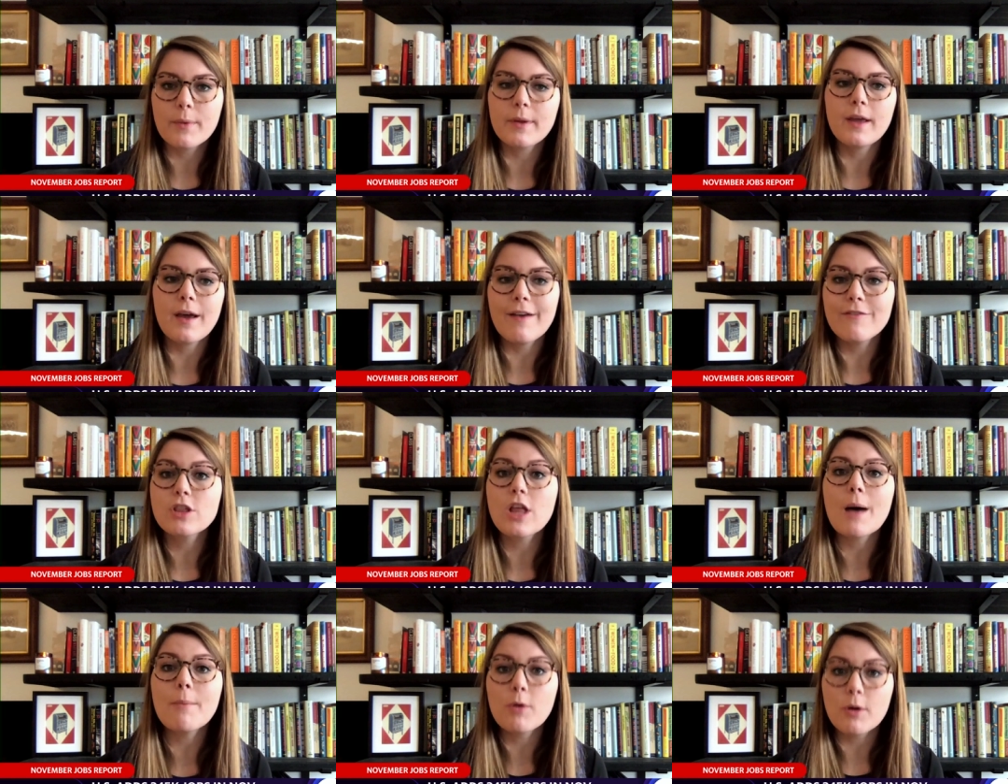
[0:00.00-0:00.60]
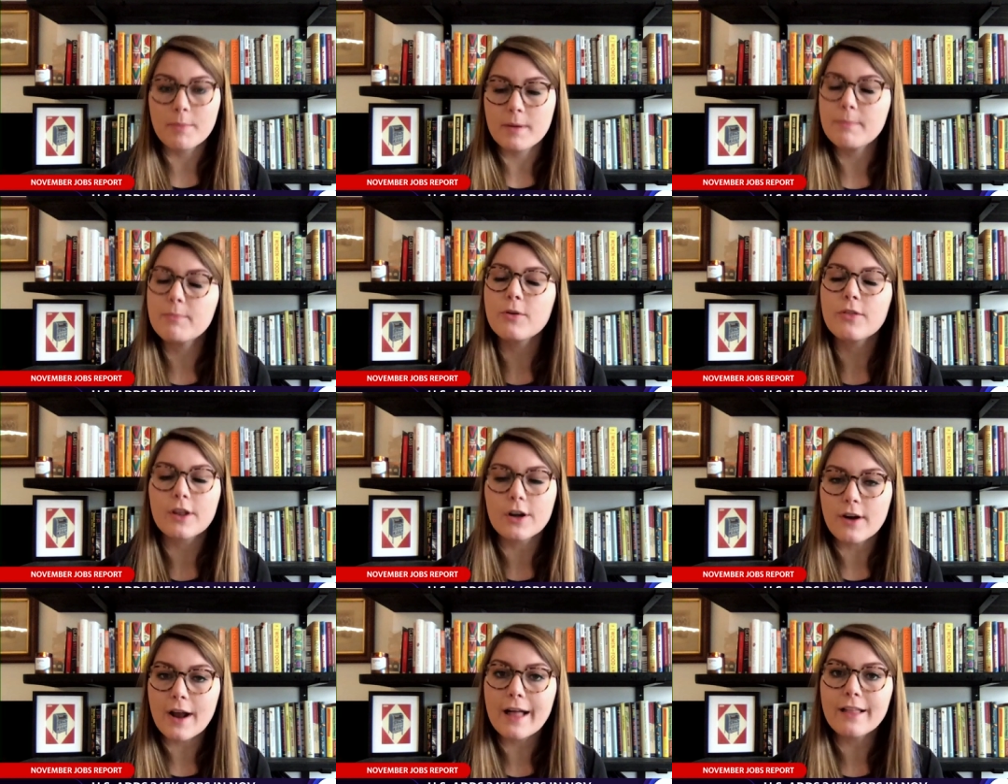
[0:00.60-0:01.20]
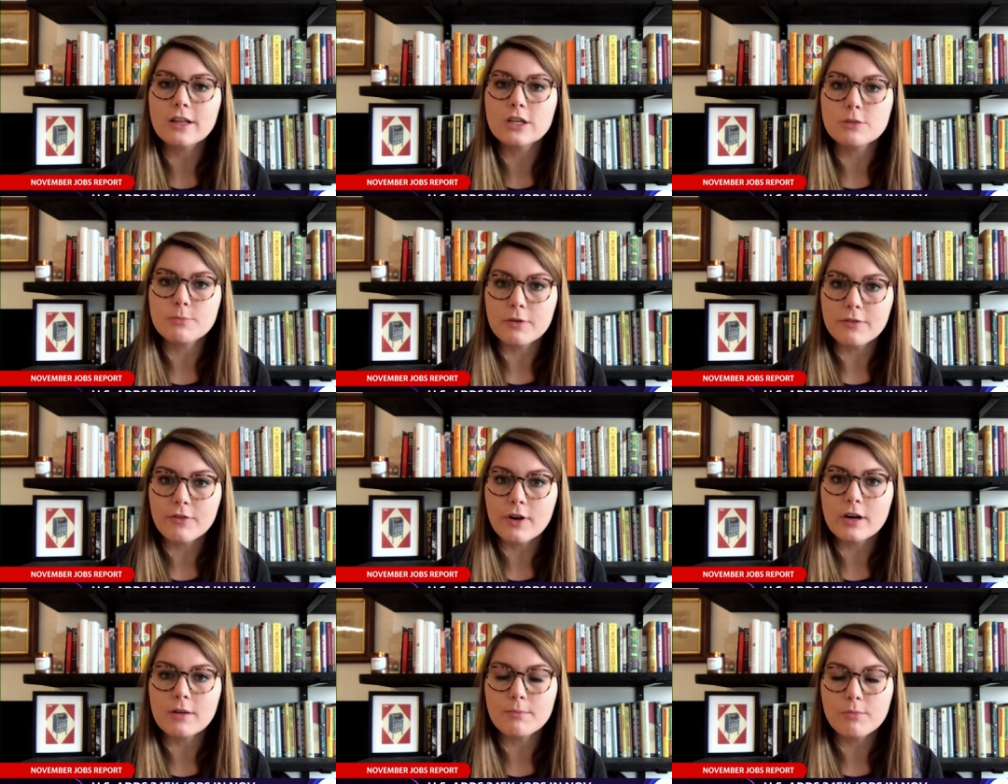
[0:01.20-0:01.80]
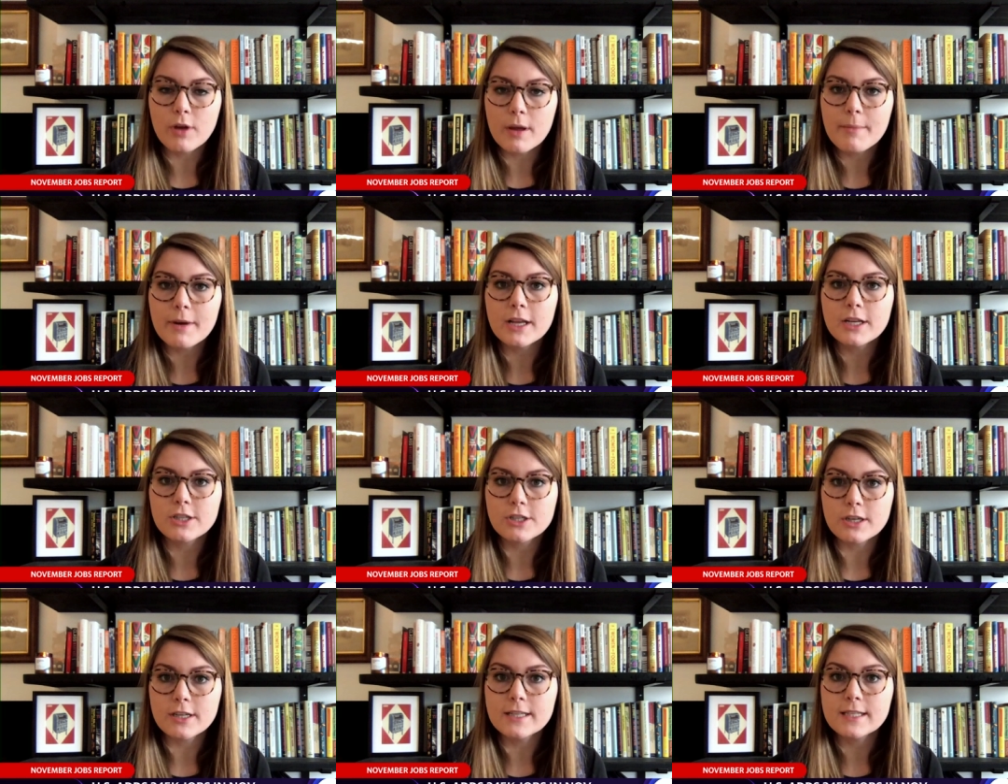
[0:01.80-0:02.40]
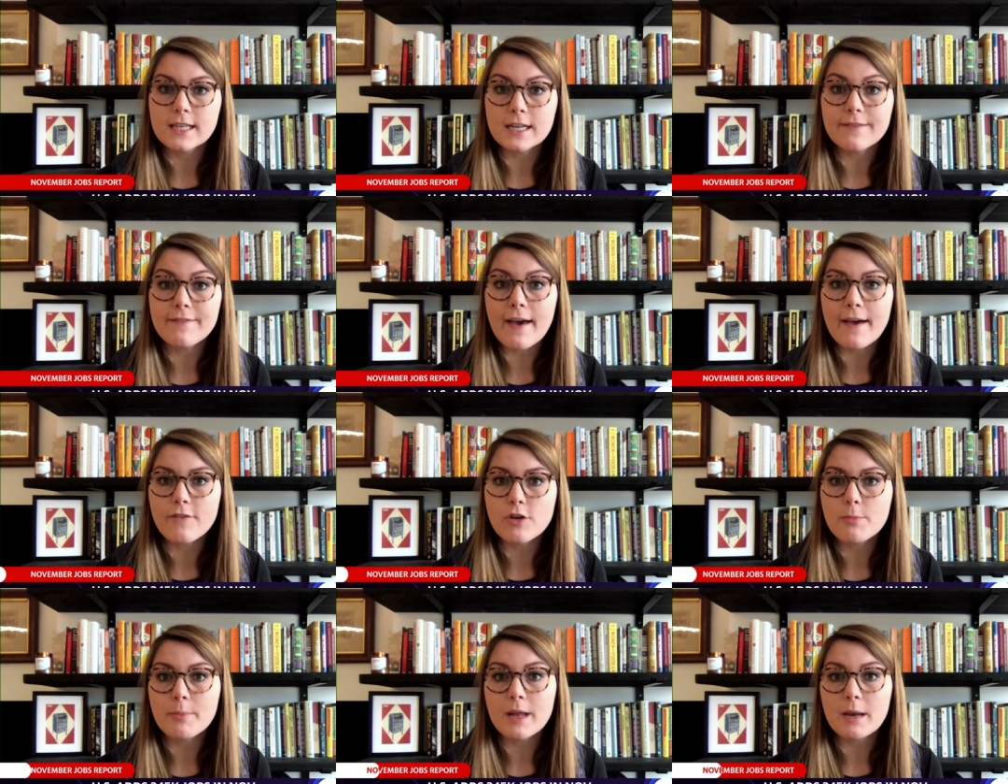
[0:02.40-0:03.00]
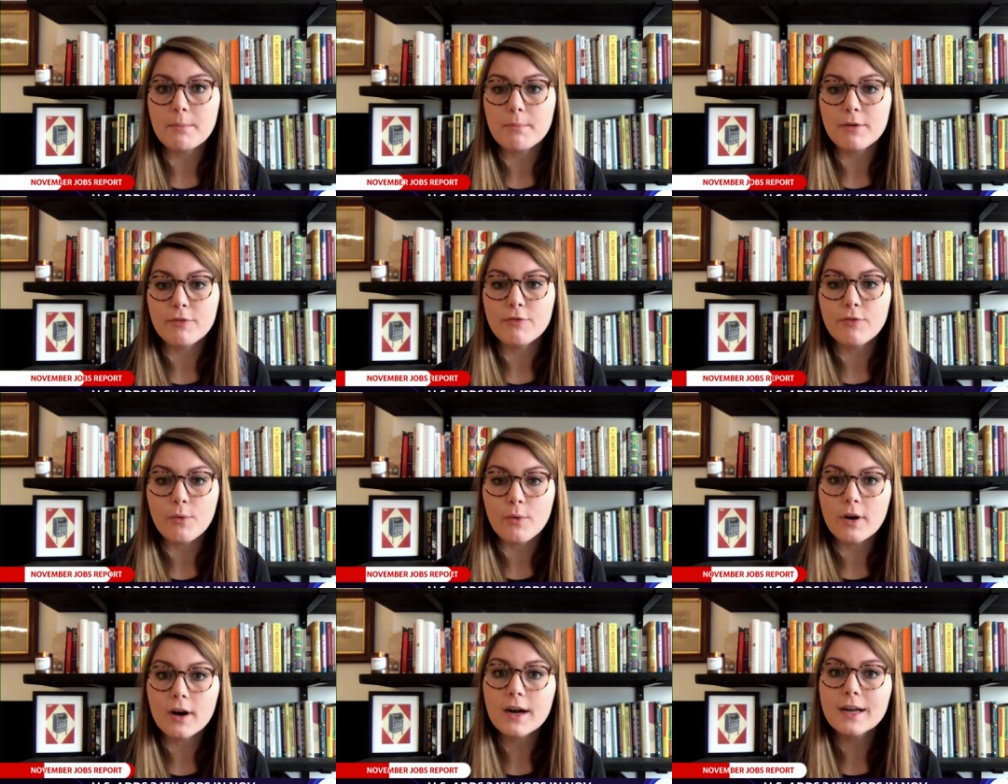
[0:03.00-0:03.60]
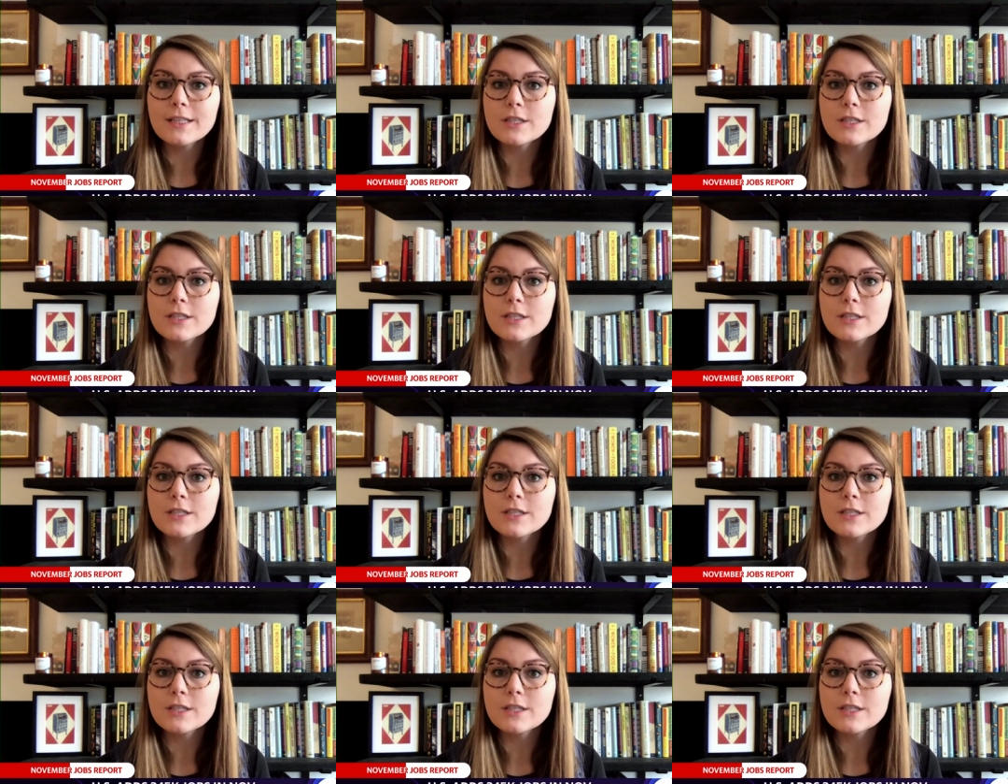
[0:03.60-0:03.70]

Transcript: we have a lot more people that are eligible for unemployment insurance than have ever been before.